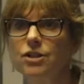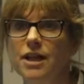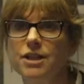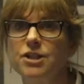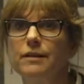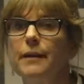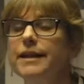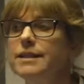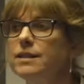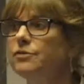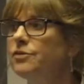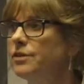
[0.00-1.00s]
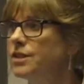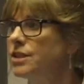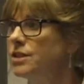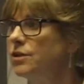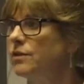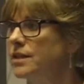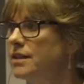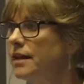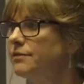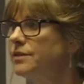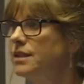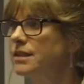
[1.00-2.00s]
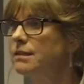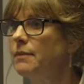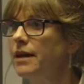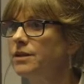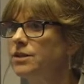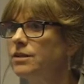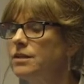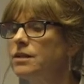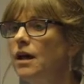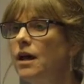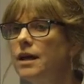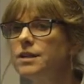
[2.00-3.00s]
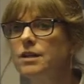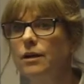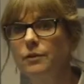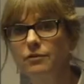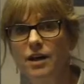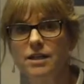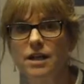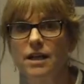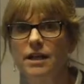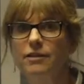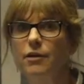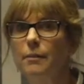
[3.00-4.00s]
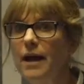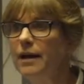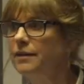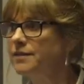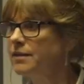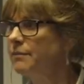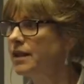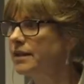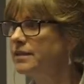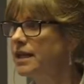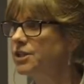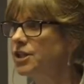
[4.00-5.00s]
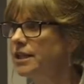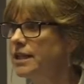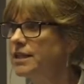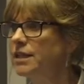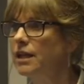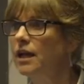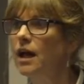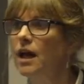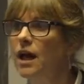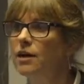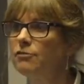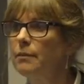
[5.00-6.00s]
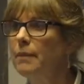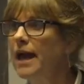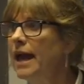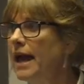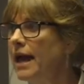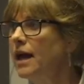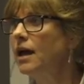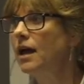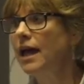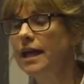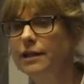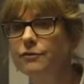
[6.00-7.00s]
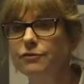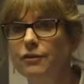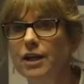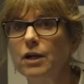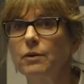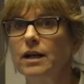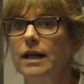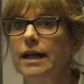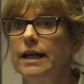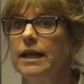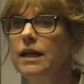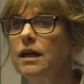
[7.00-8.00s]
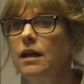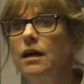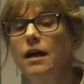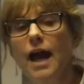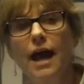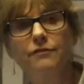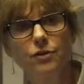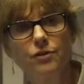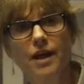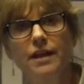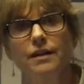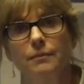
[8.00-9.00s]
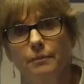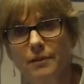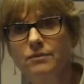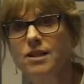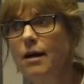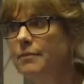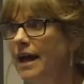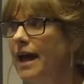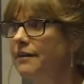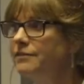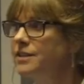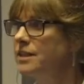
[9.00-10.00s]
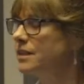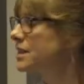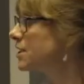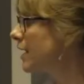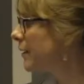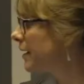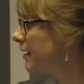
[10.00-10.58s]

should actually make a difference to the safety inspections. So we've heard earlier about if something is actually needing a repair infrequently, have you then built up that evidence?